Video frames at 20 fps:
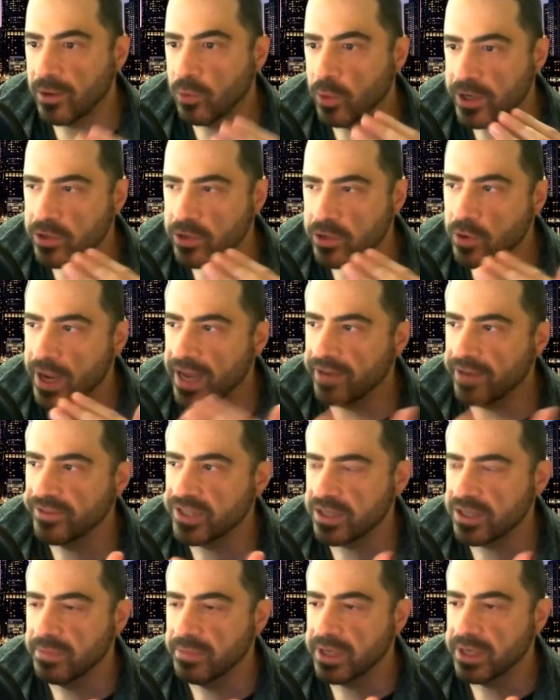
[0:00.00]
When you have
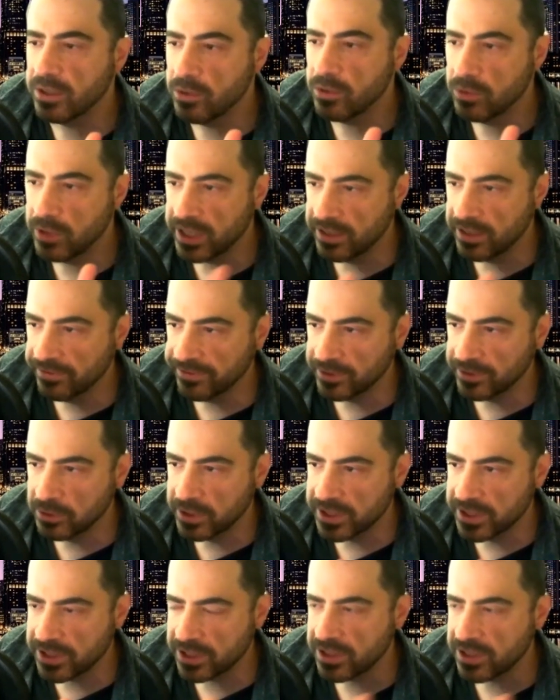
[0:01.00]
somebody who
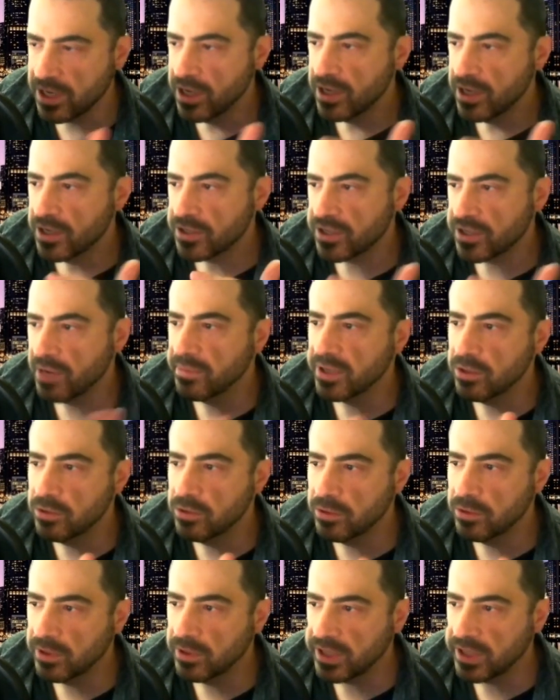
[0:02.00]
influences, somebody
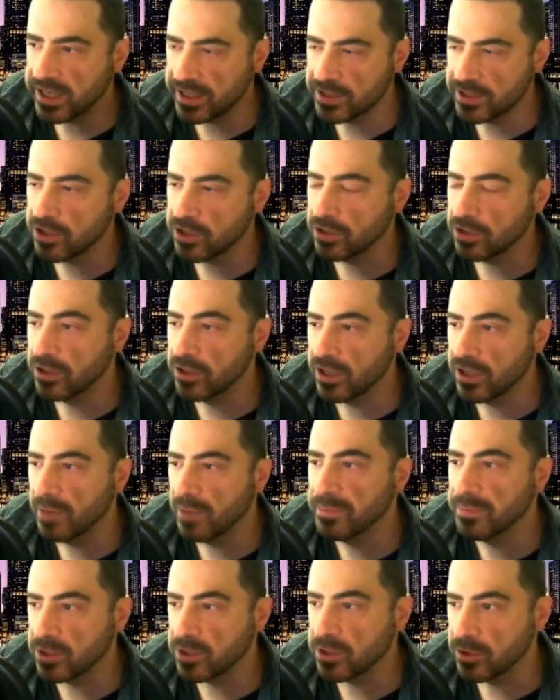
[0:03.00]
who kids could look
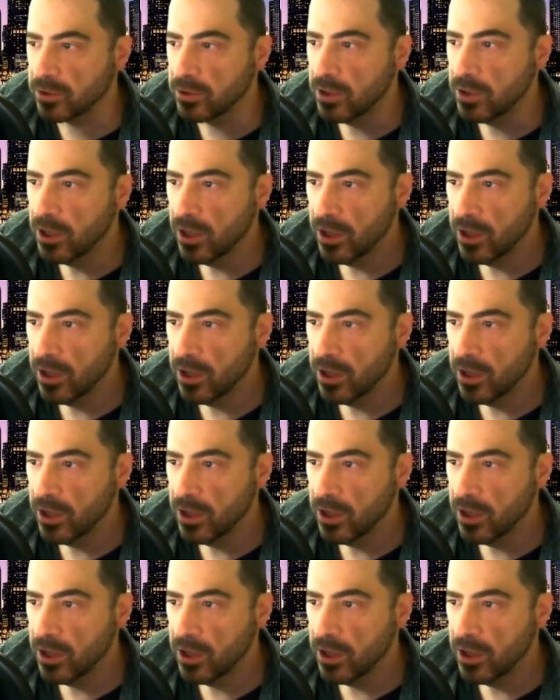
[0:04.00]
up to,